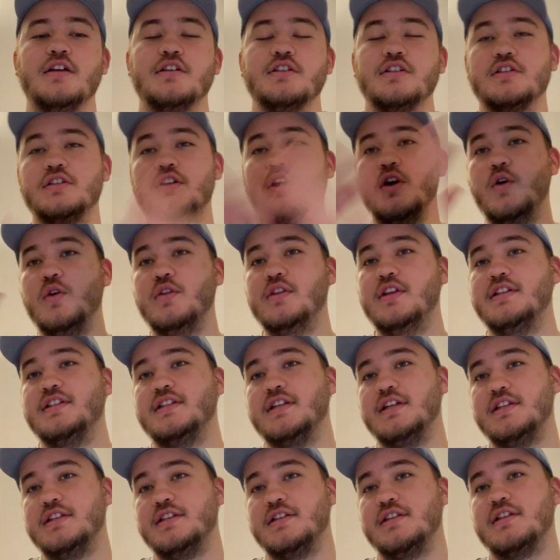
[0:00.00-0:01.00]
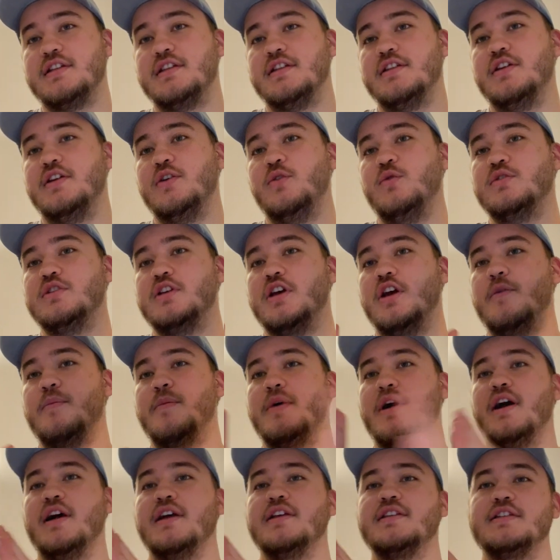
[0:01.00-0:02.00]
So that's it. Those are
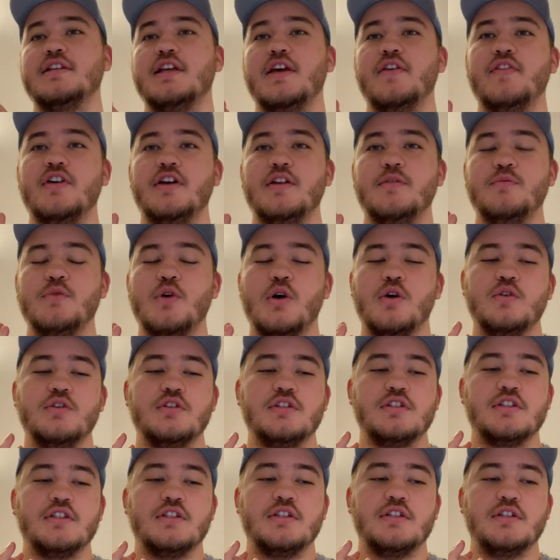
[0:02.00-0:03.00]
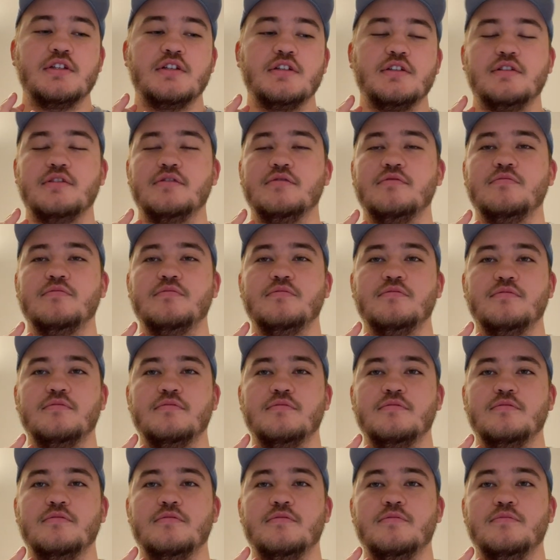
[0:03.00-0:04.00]
my seven most
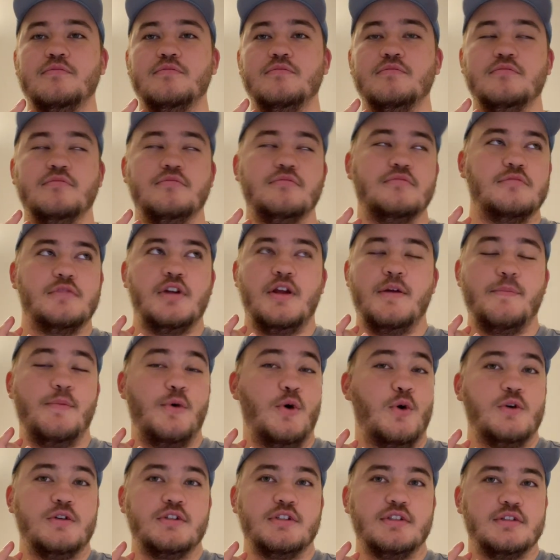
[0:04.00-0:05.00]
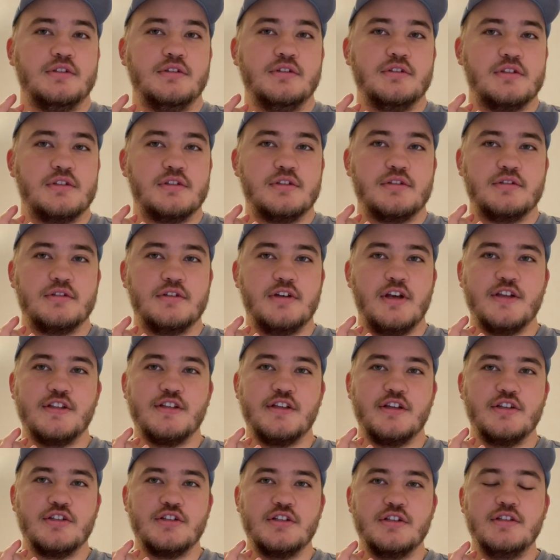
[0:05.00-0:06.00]
important
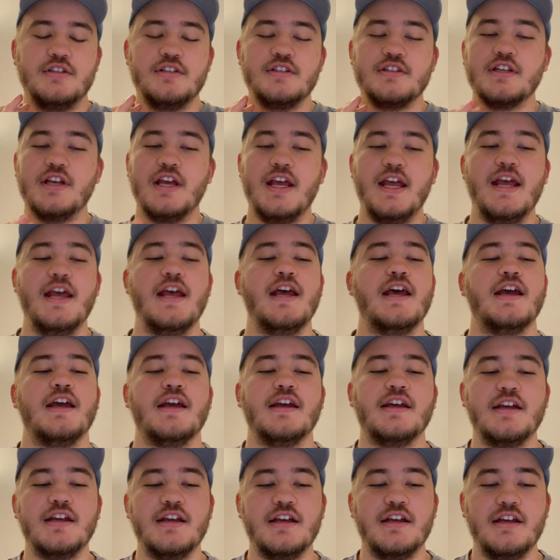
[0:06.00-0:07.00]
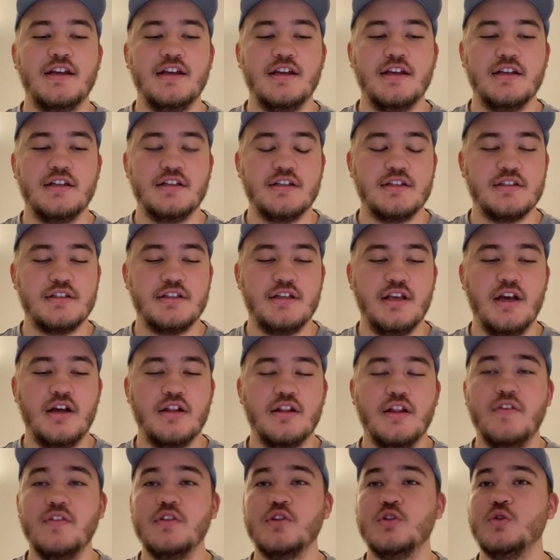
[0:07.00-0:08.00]
essentials. And yeah, I
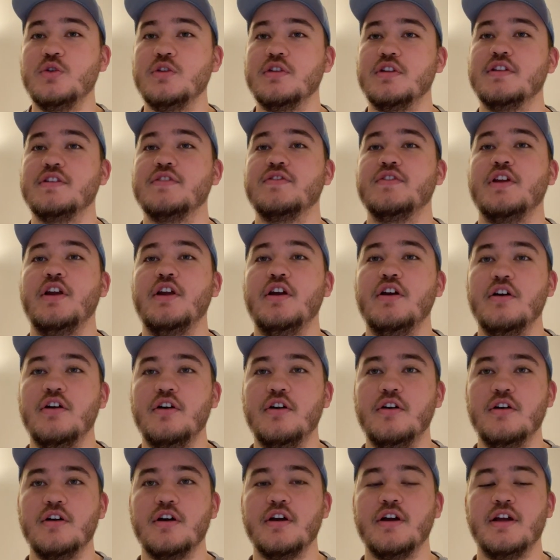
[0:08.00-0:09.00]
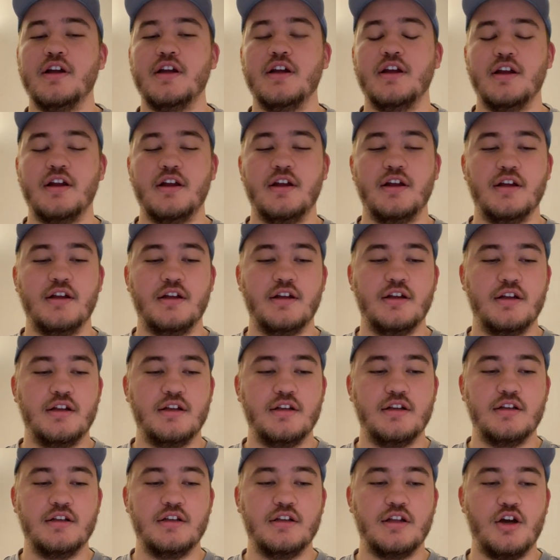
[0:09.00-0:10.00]
love doing this video,
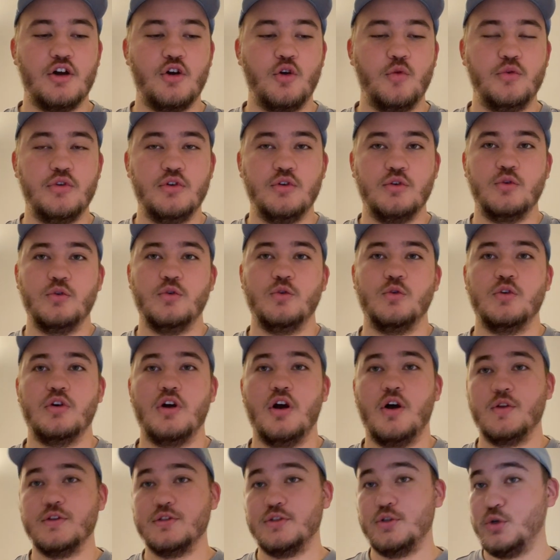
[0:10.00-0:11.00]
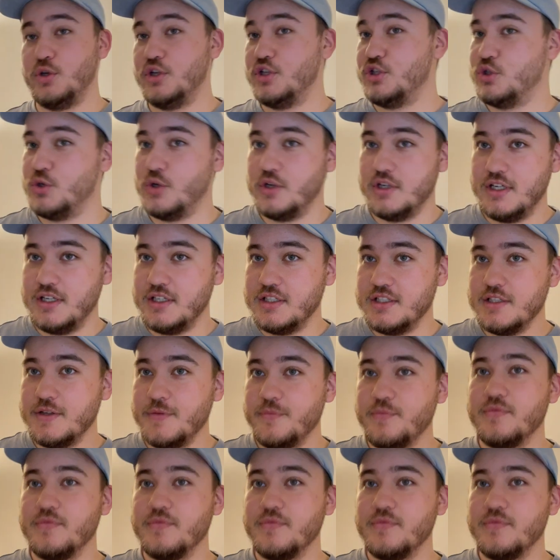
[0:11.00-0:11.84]
and I hope you also enjoyed it